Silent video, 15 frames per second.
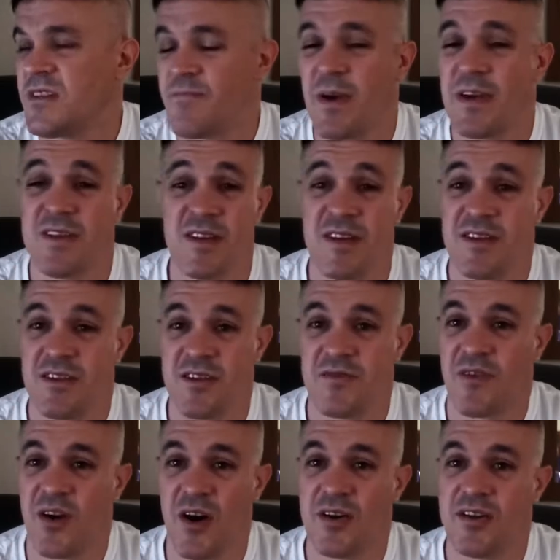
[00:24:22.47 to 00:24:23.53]
basically just
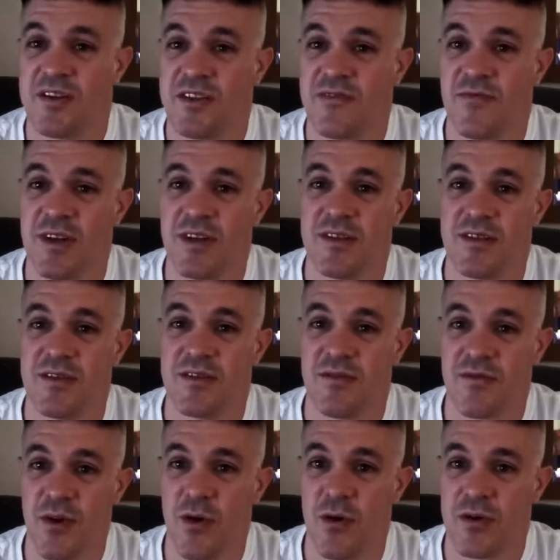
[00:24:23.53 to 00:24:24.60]
for hygiene reasons,
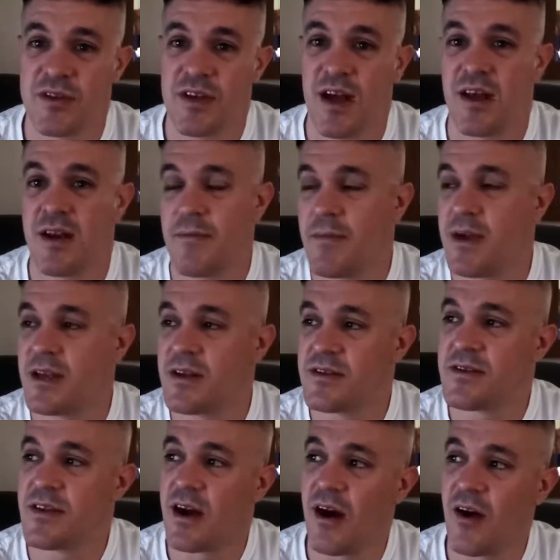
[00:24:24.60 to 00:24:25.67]
of course, and it means
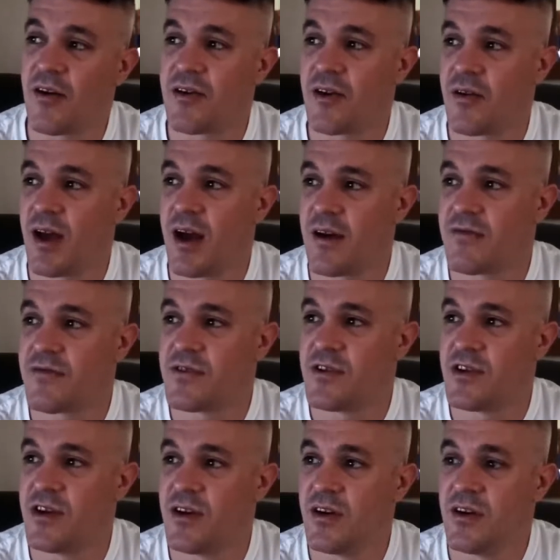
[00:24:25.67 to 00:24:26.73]
that I don't have
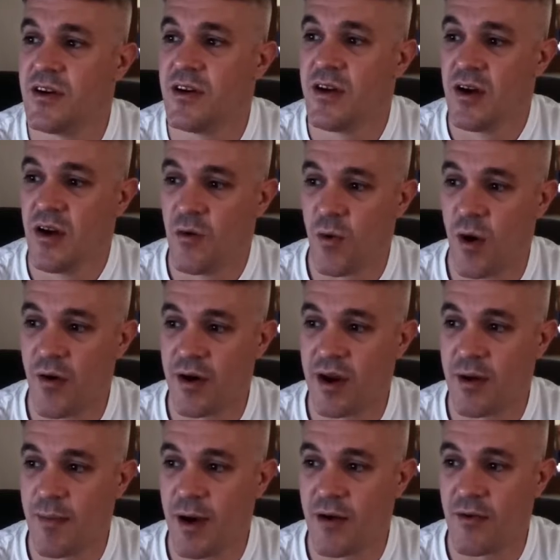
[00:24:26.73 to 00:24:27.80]
to worry
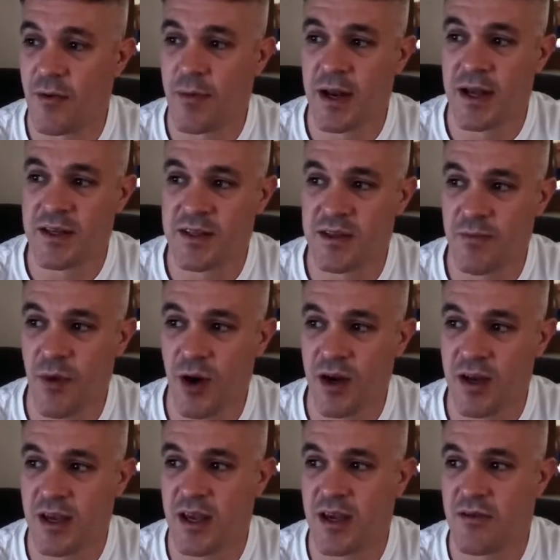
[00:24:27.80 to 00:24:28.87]
about replacing my
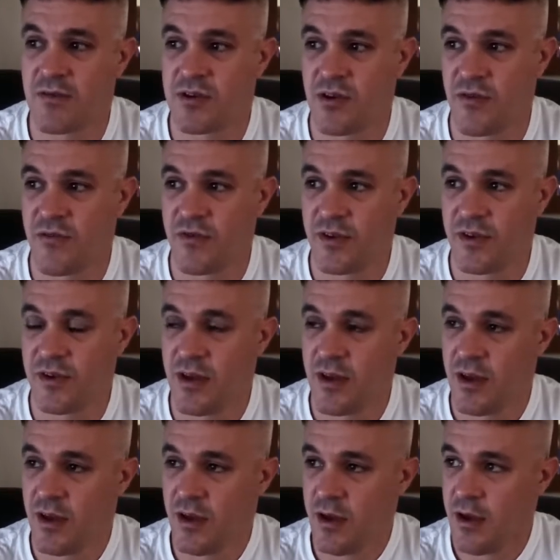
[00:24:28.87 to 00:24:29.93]
gear as often.
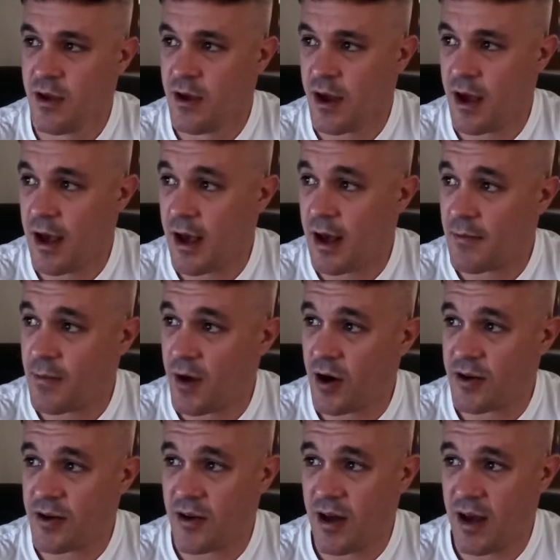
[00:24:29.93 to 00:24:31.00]
I
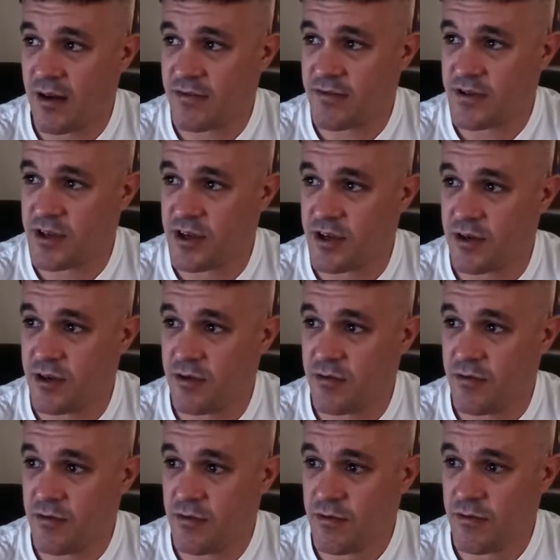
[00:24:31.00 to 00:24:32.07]
don't have to
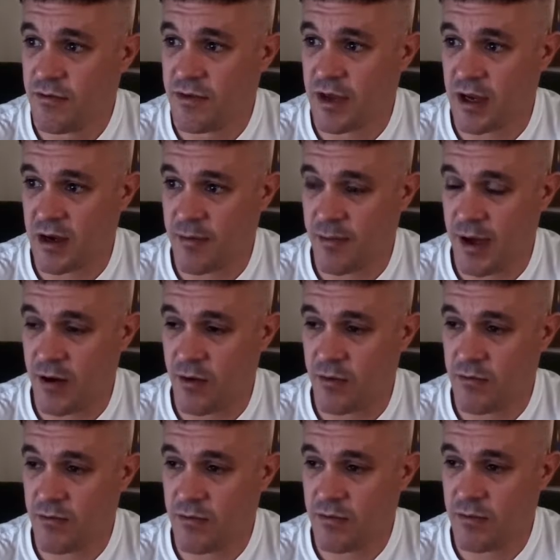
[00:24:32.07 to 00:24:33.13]
think about
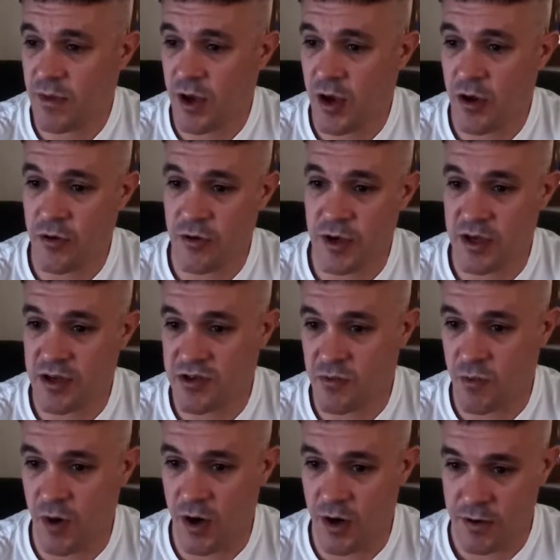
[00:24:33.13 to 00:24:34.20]
who needs
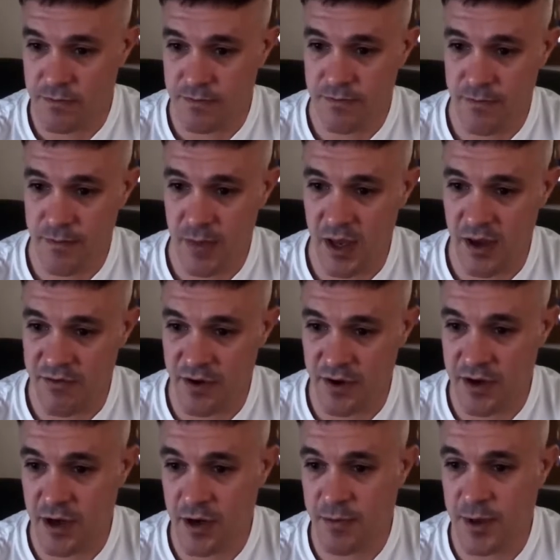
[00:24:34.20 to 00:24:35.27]
what. If I
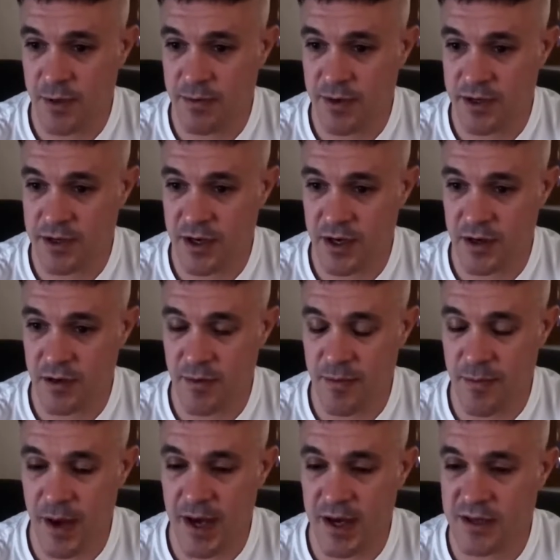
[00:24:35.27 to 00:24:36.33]
know people are turning up with
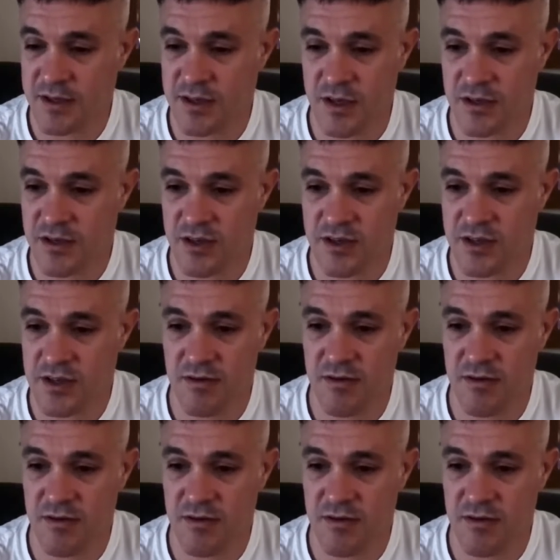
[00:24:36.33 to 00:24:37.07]
pads, it just